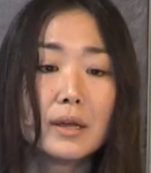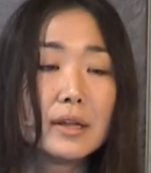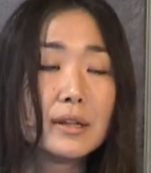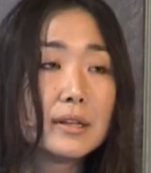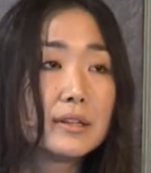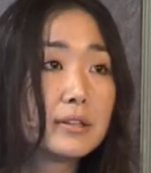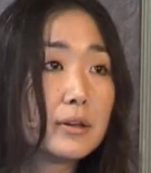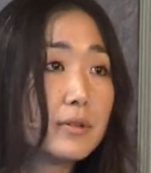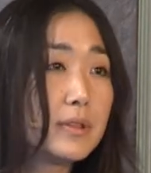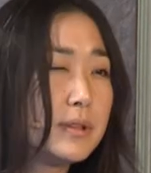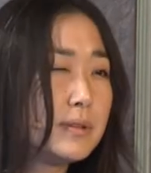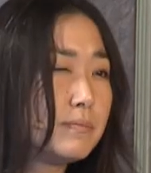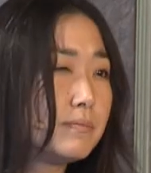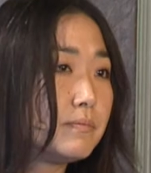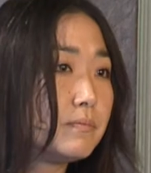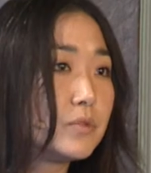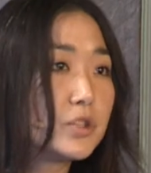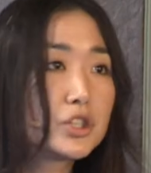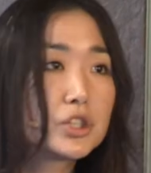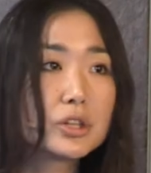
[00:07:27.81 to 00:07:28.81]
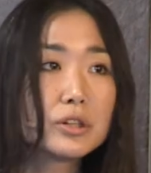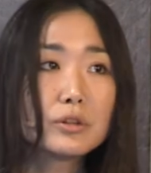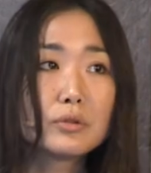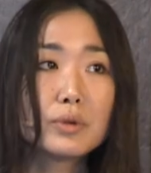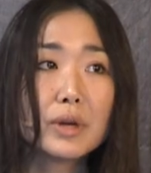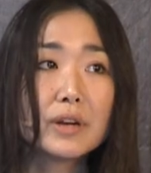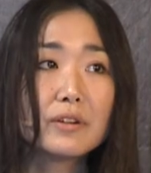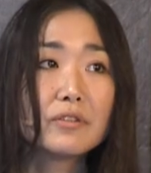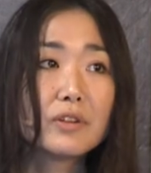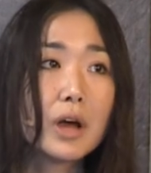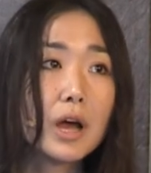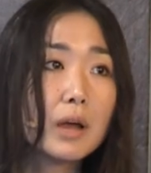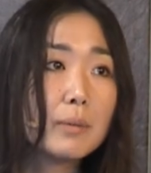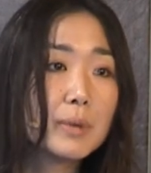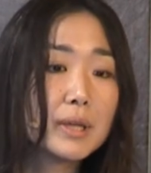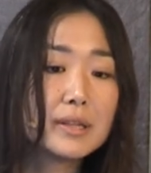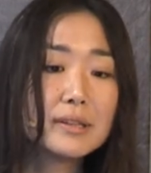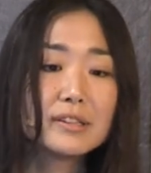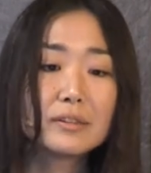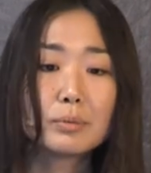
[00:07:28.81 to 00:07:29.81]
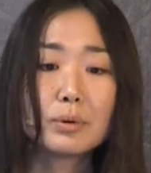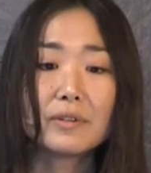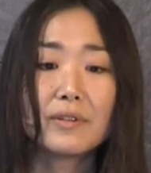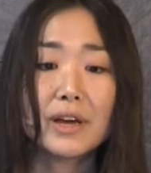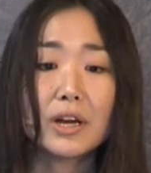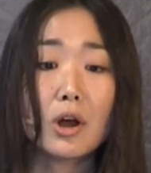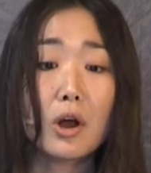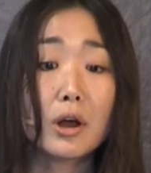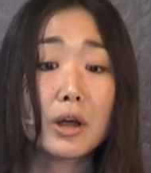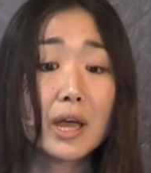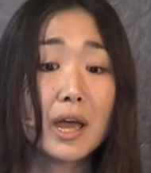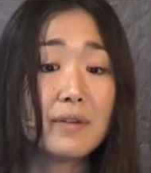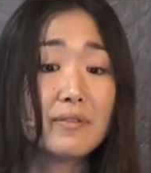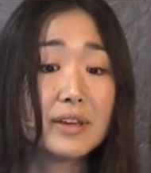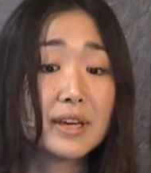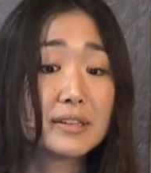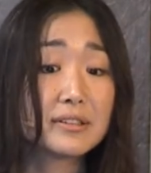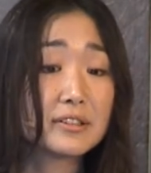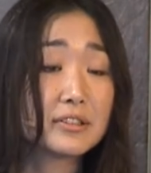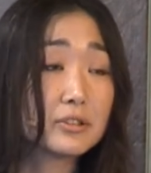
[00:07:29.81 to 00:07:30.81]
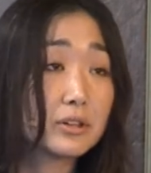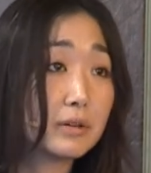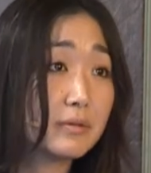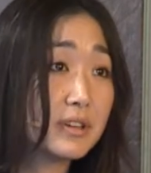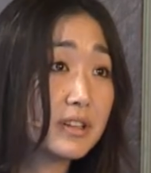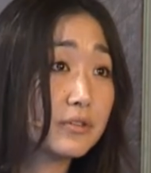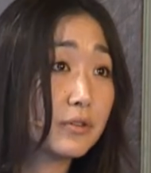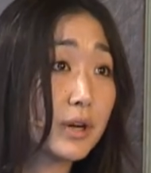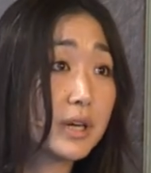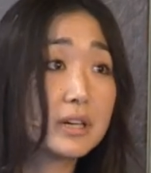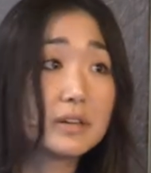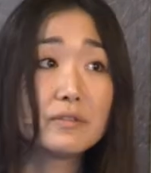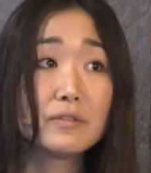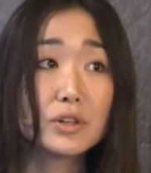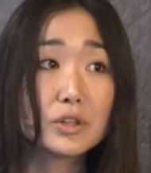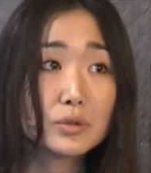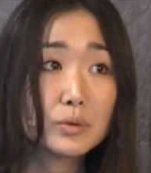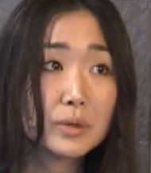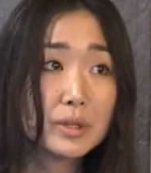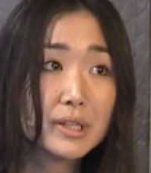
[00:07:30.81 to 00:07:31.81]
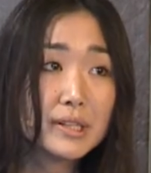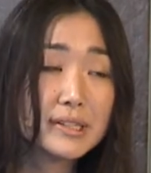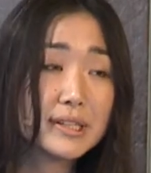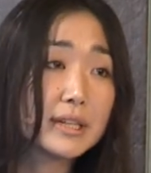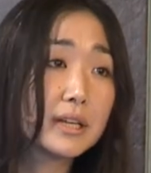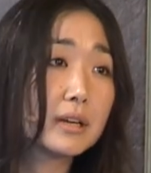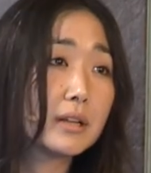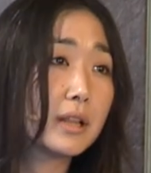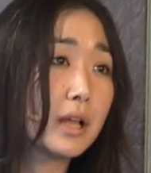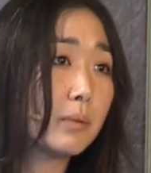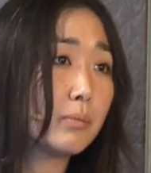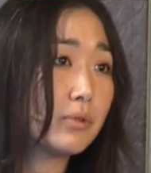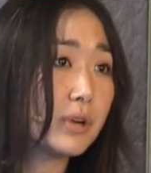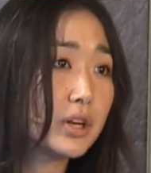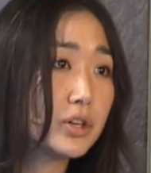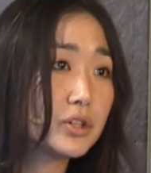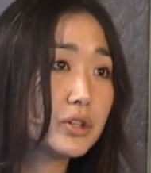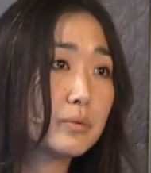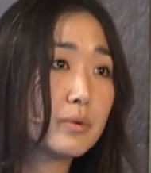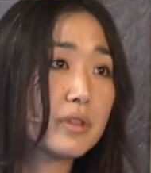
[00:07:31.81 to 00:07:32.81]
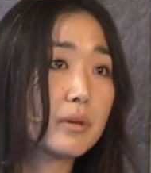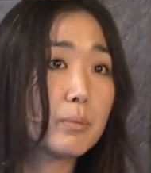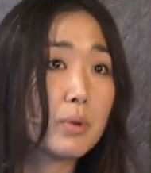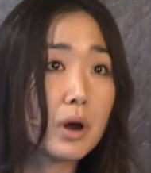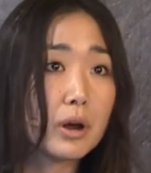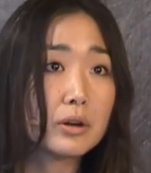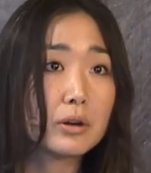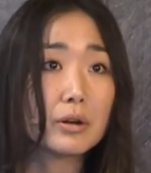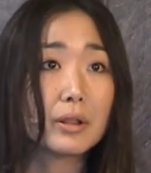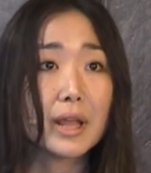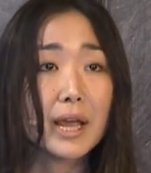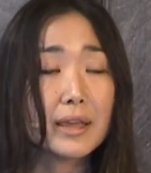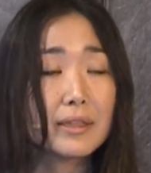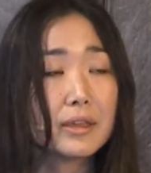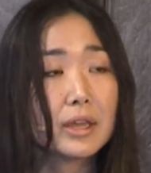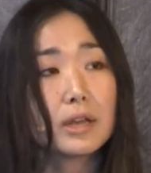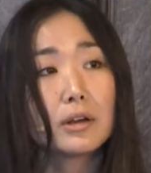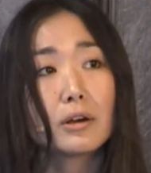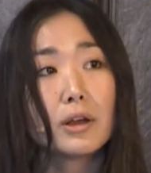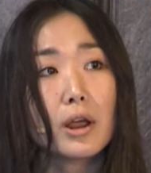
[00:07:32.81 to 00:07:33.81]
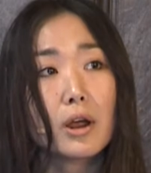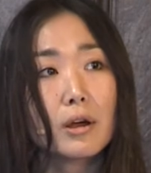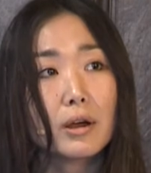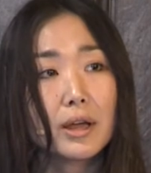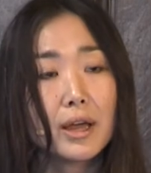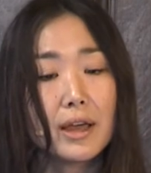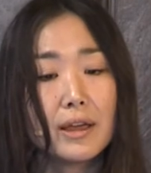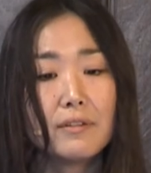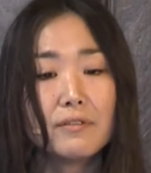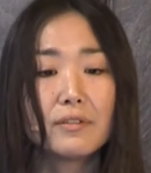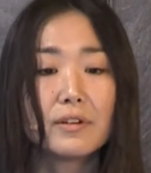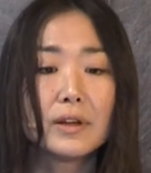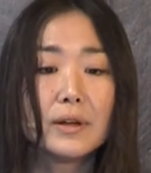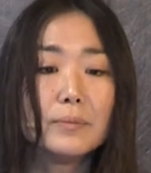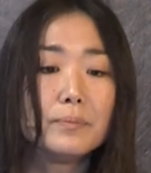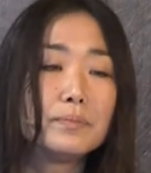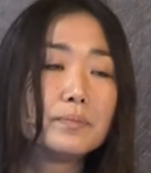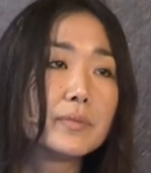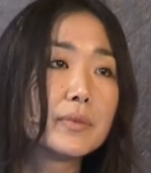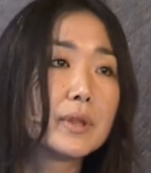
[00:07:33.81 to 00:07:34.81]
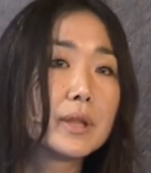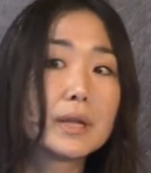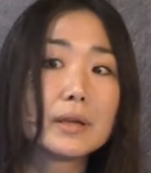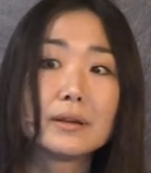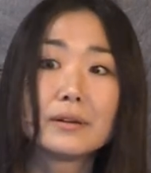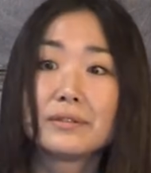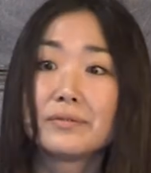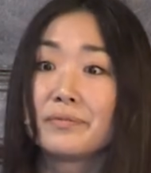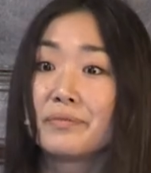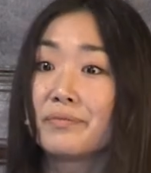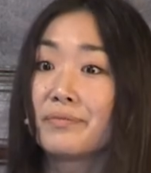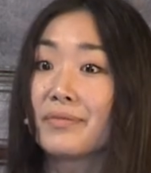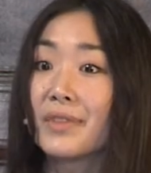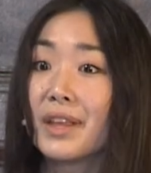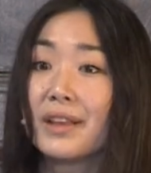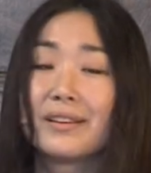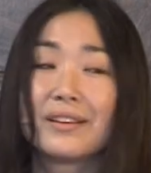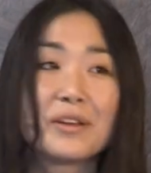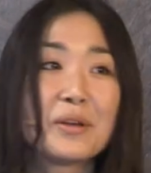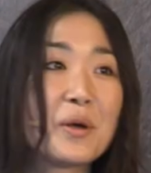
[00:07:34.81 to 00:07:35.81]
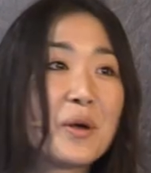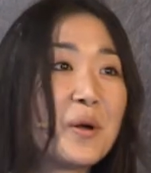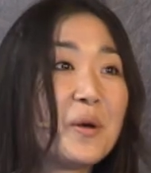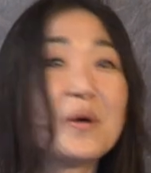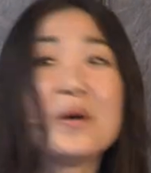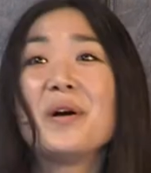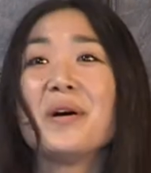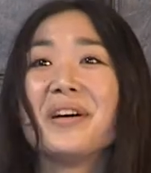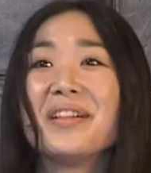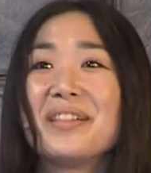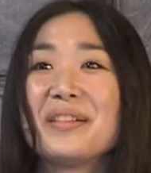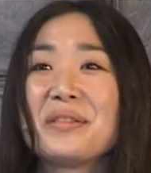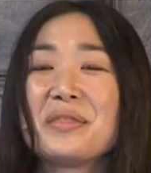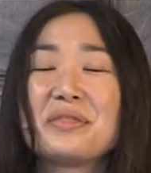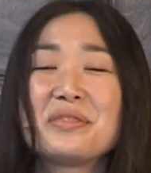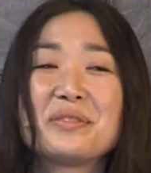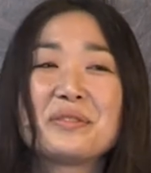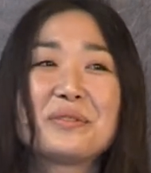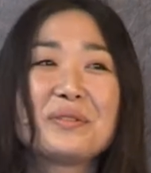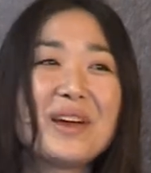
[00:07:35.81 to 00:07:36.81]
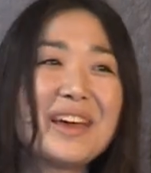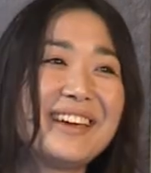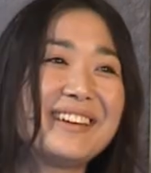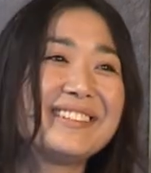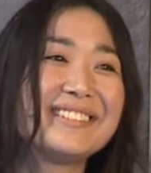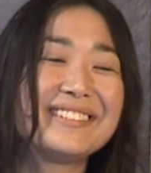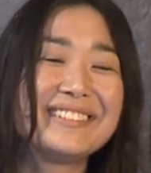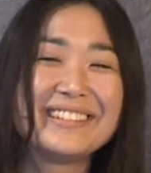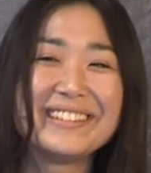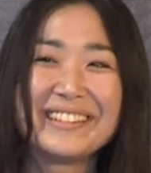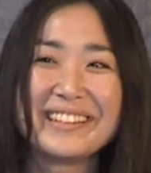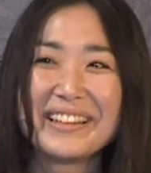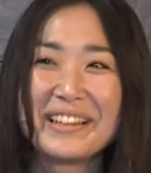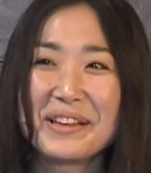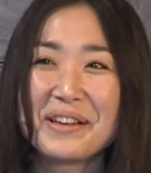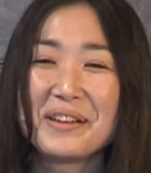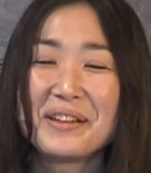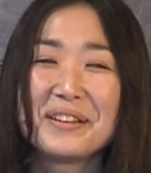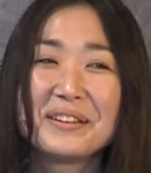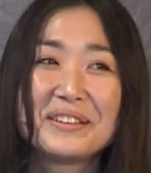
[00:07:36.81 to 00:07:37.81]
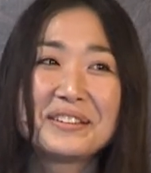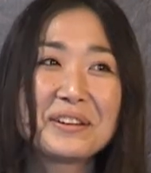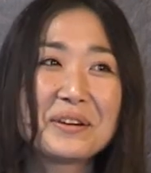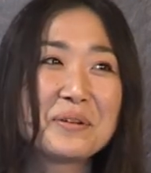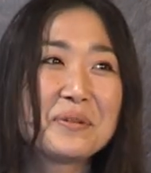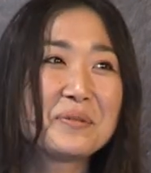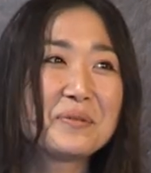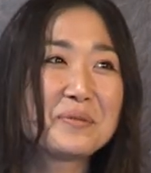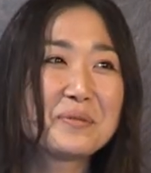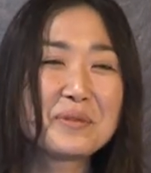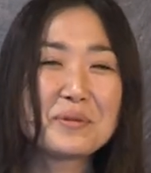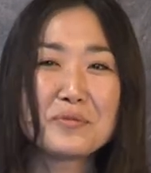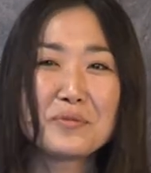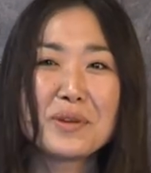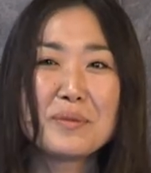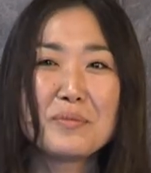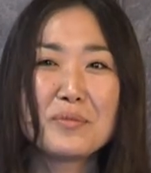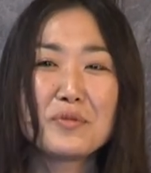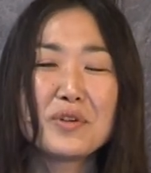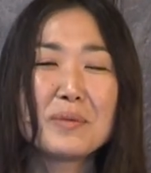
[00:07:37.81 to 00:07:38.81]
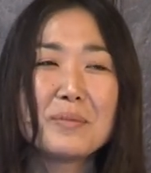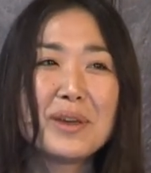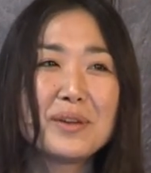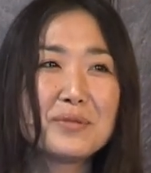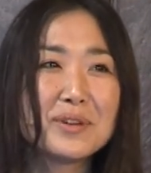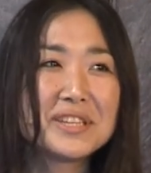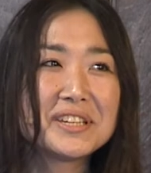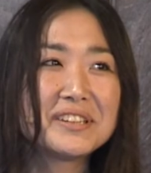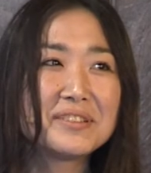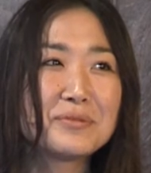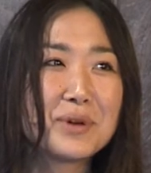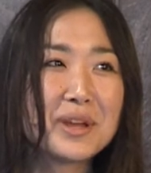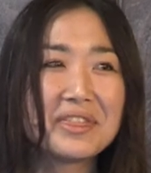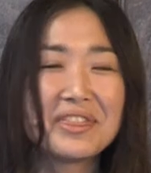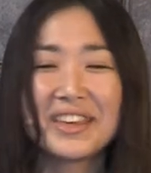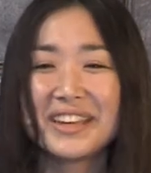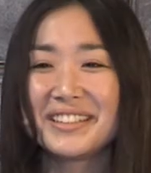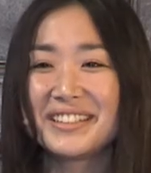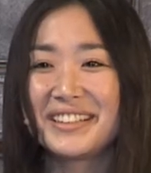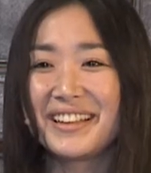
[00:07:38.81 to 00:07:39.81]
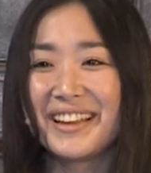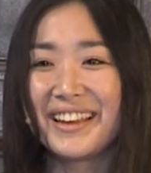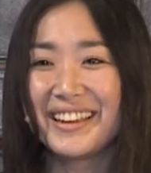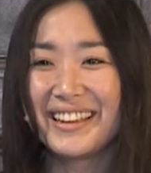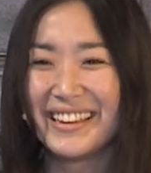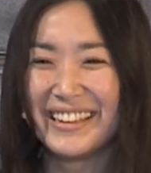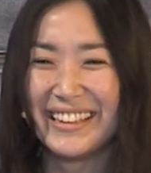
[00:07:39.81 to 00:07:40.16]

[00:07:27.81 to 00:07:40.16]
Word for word: So should Creative Commons provide archiving as a service for individuals in collaboration with a partner like the Internet Archive? Yes. Great. So we, we, we did one thing today.